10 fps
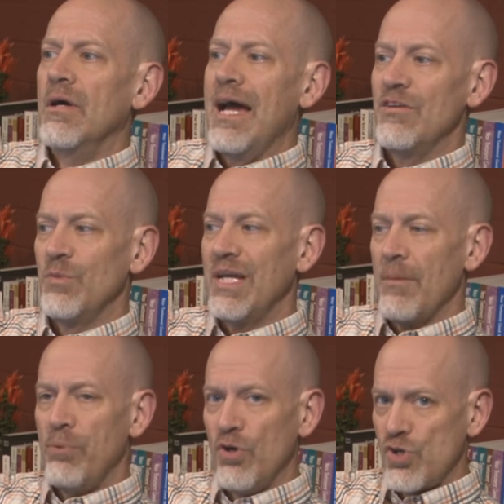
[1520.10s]
as we
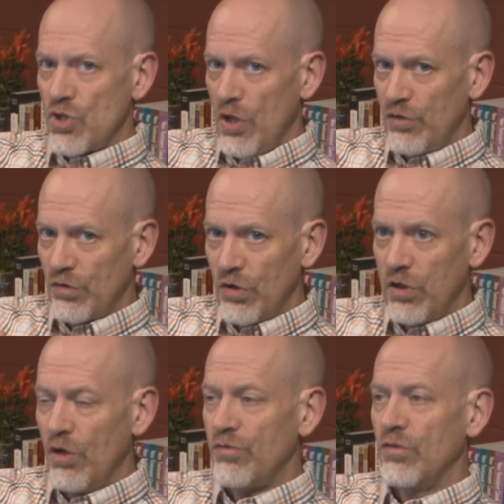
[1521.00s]
get pushed closer and
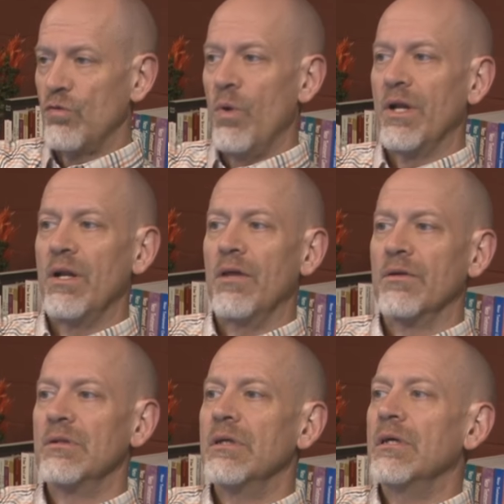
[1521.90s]
closer to one
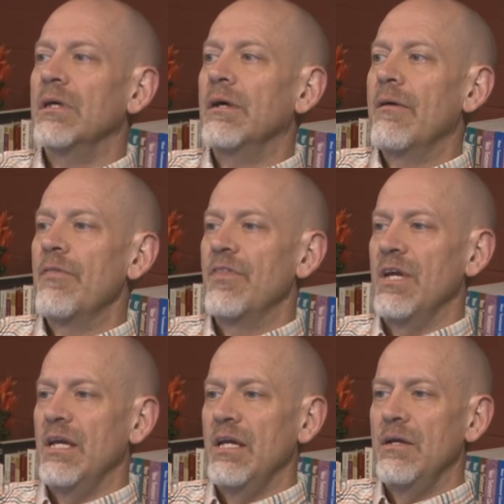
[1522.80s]
another,
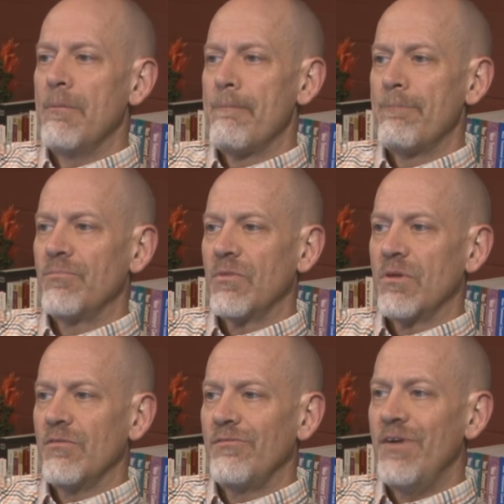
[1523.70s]
the
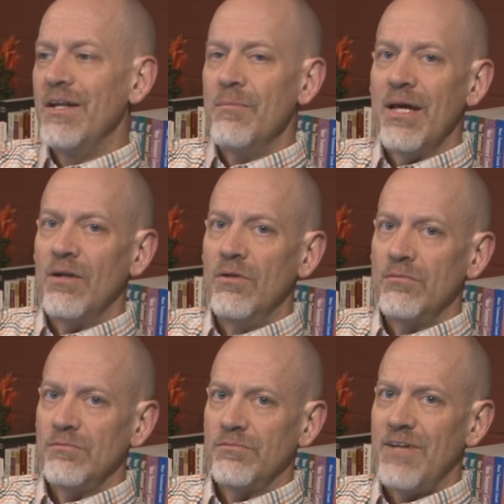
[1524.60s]

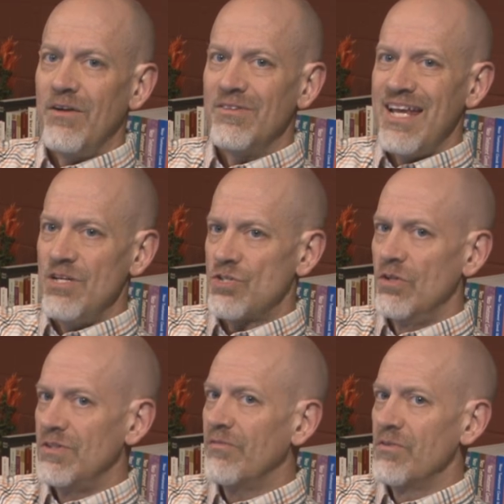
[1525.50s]
fundamental
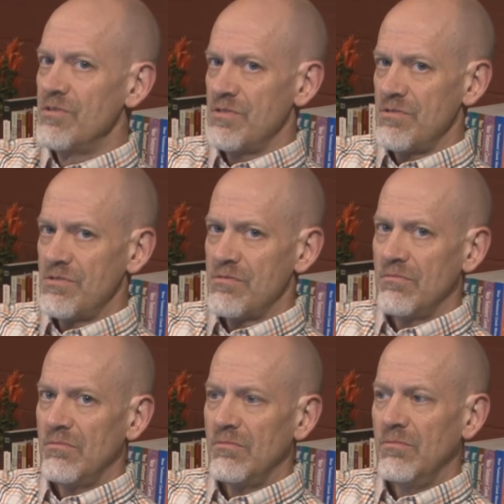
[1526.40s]
foundational differences
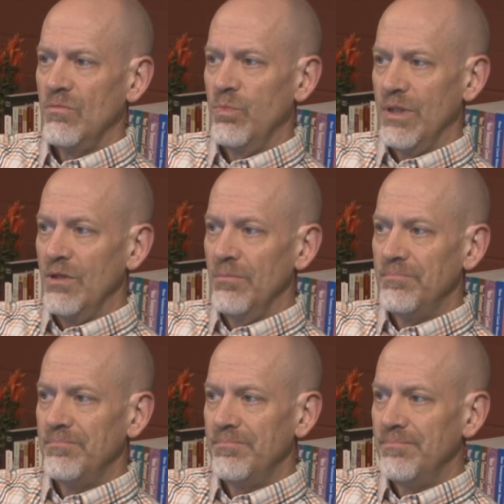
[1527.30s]
will
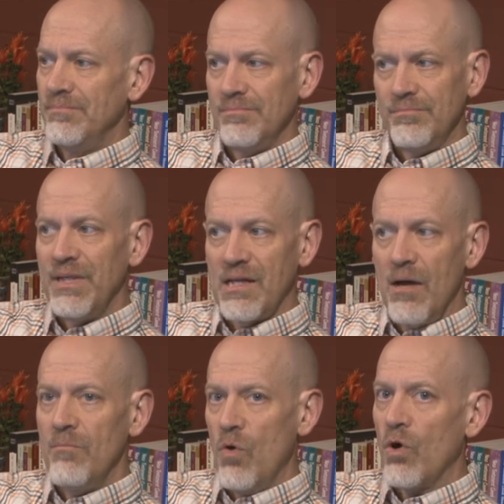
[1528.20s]

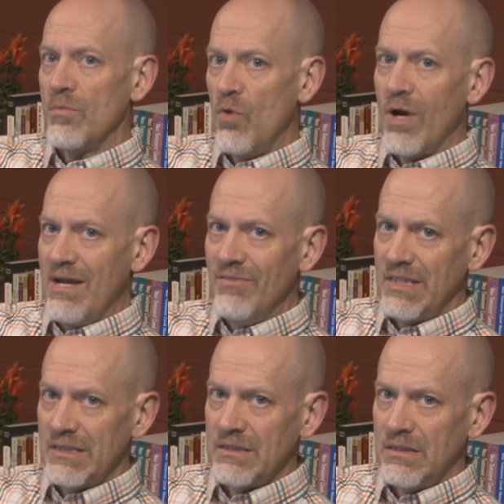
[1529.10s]
become more and more
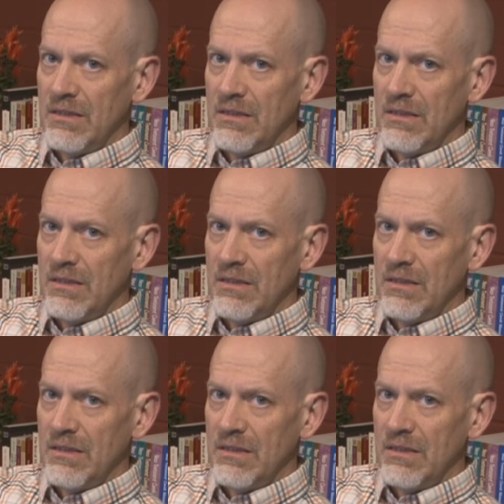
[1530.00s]
evident.